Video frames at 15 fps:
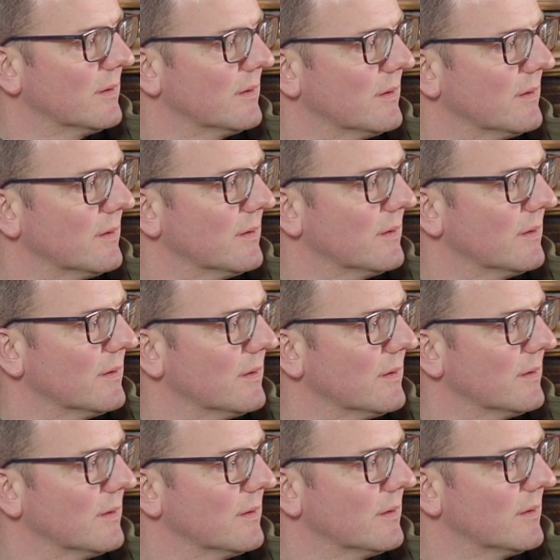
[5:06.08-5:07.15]

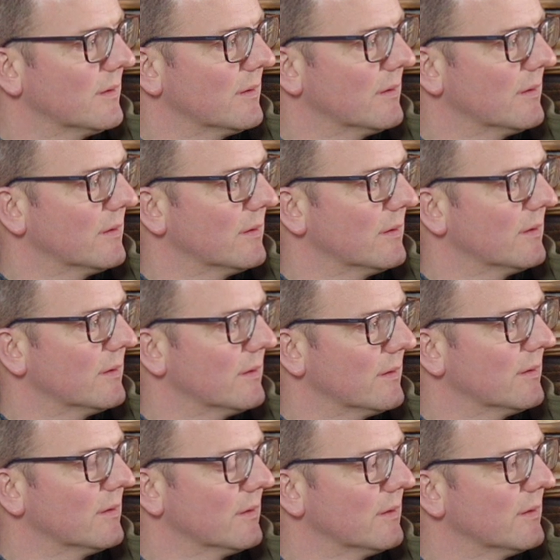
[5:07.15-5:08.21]

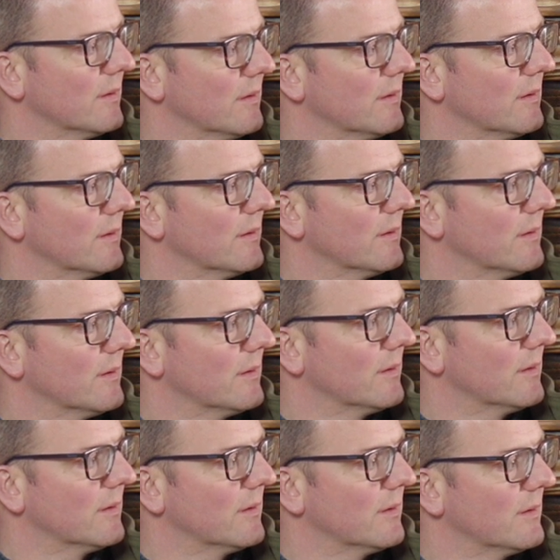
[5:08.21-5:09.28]

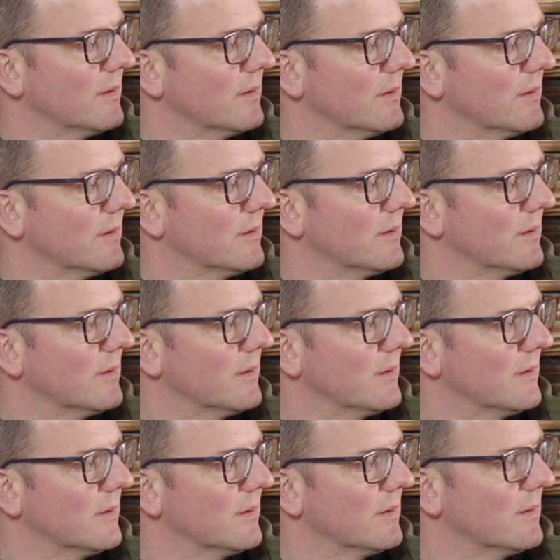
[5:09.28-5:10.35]

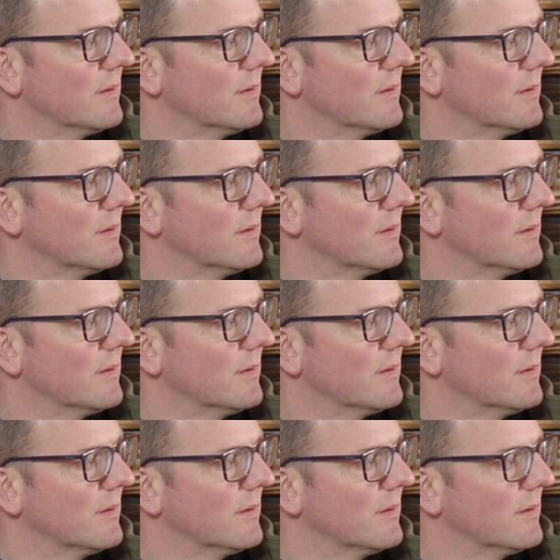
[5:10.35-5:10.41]
The person shown says nothing.